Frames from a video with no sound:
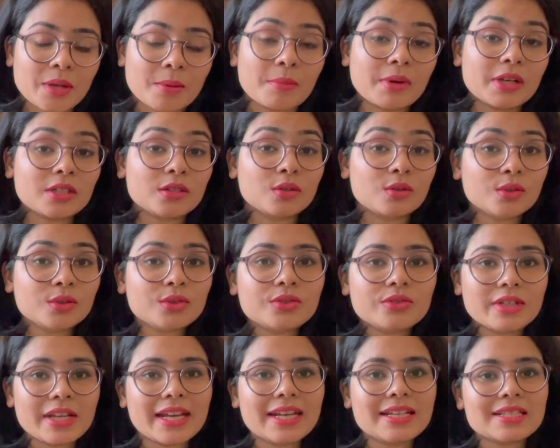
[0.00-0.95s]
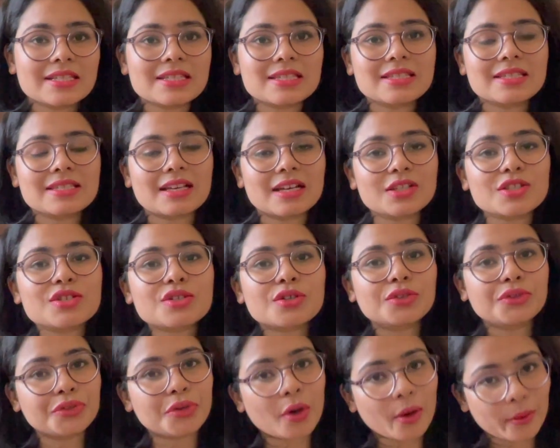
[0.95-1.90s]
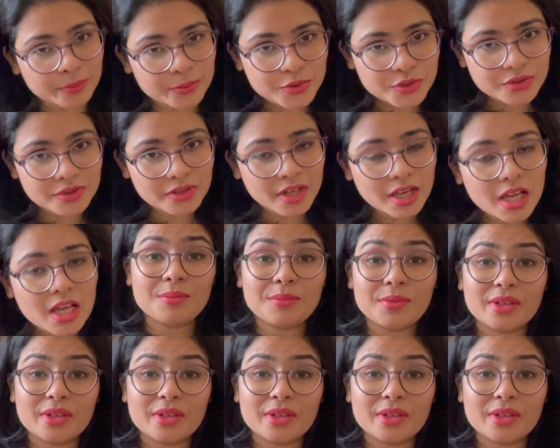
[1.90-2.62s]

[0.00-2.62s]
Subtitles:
But Goodreads is such a good option